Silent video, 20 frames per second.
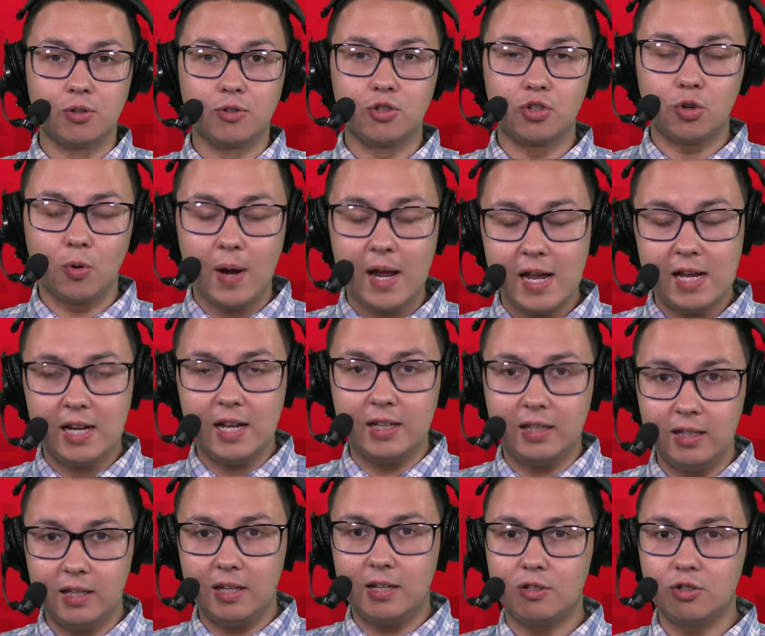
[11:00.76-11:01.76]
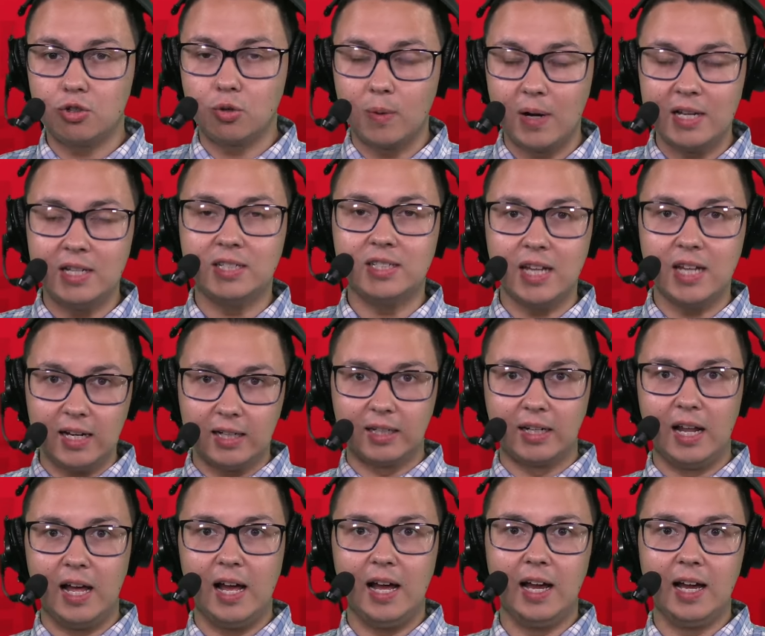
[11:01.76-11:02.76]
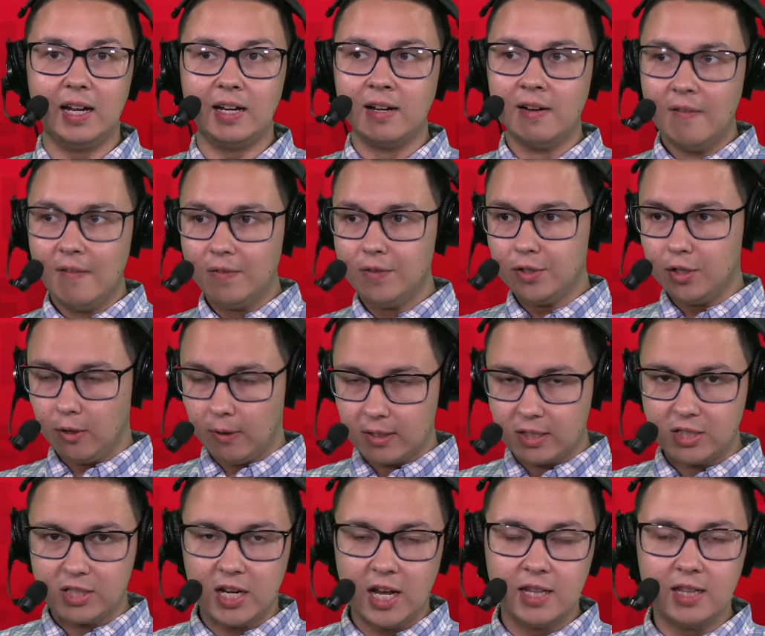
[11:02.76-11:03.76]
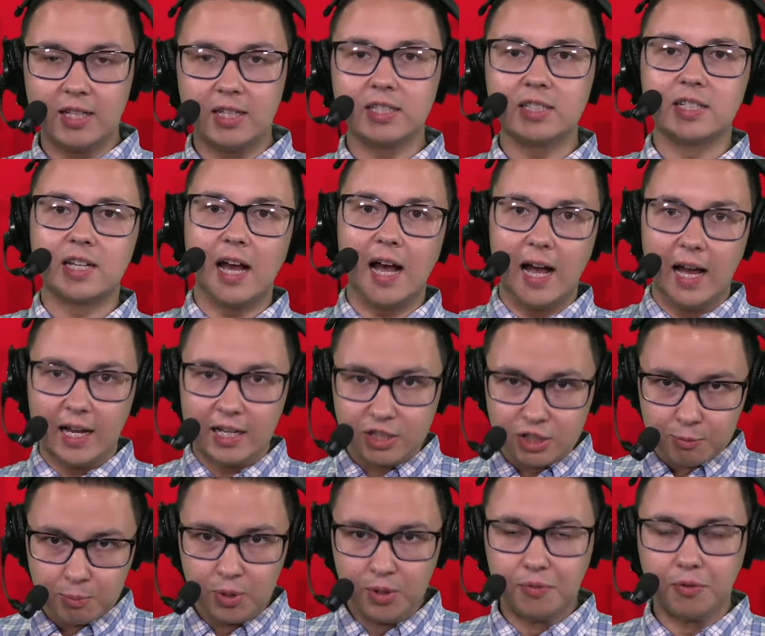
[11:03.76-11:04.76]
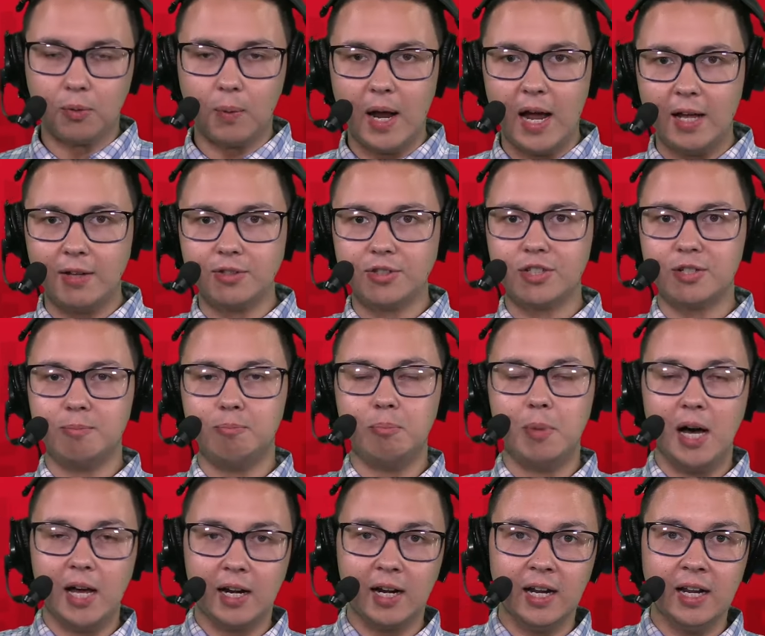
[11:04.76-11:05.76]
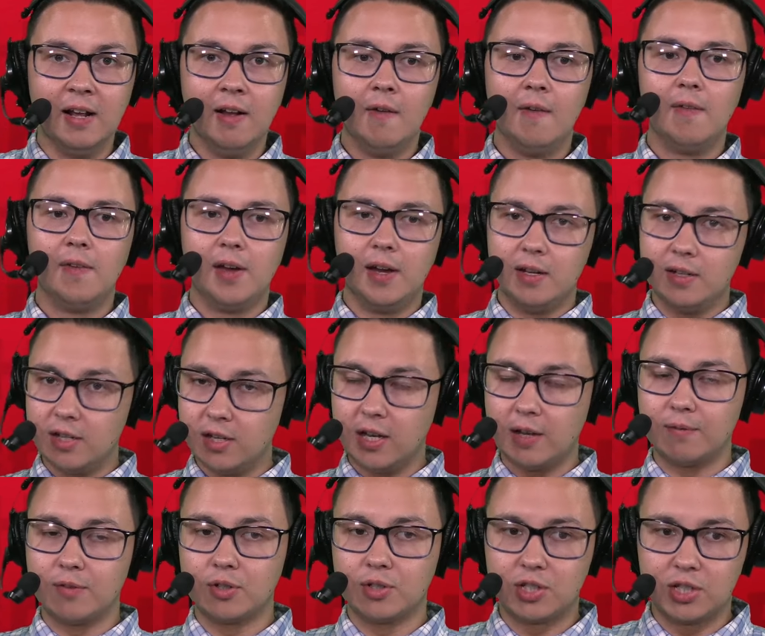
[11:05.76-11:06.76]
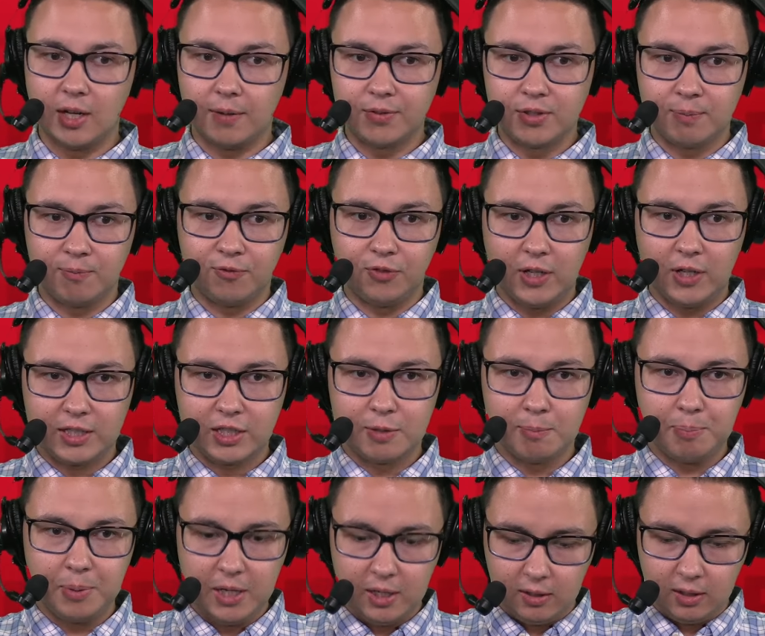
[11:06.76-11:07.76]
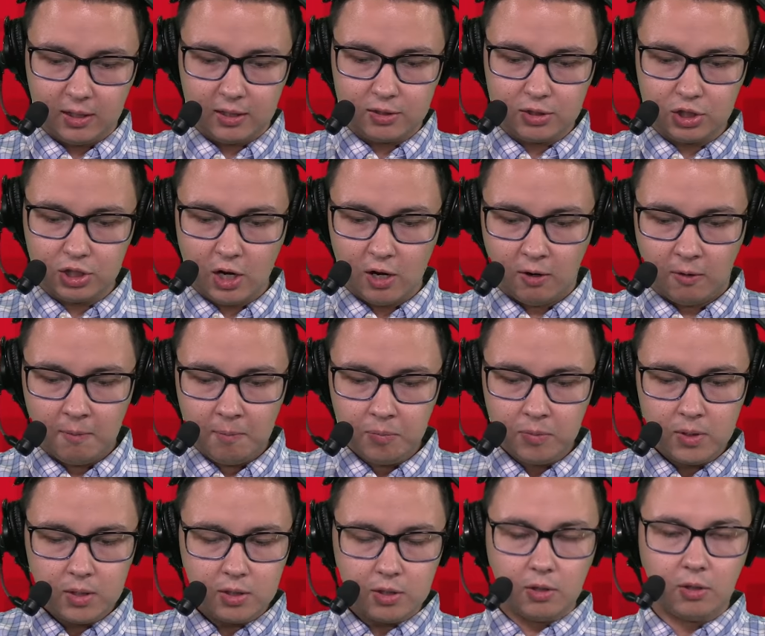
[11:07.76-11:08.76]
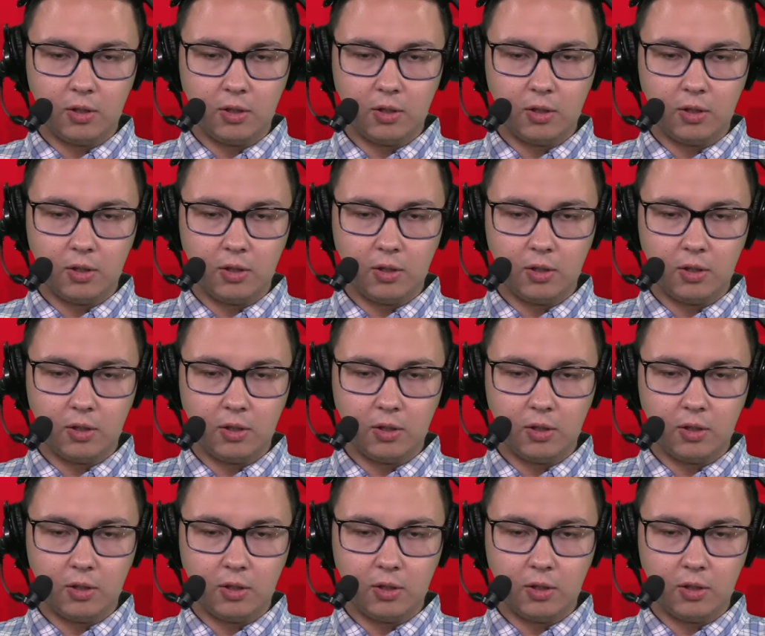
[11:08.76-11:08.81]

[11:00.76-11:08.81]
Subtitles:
trade at the trade deadline. You extend these guys, move around some money, and you give yourself some flexibility. So, you